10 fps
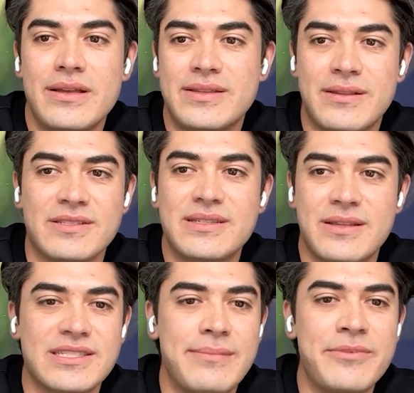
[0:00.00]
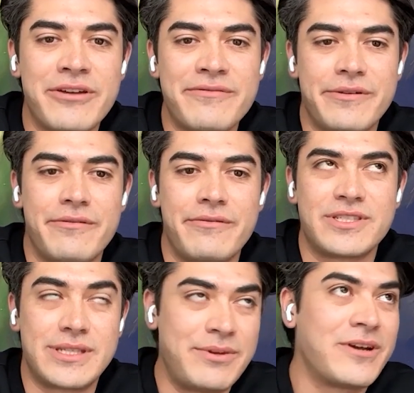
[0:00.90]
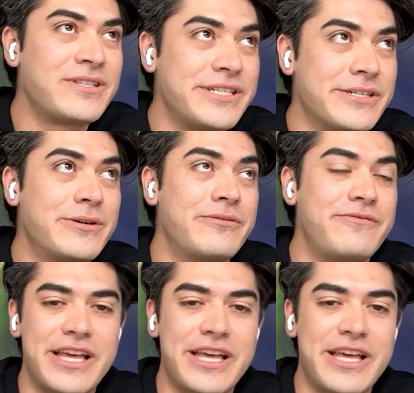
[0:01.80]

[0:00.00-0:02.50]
There's some non-zero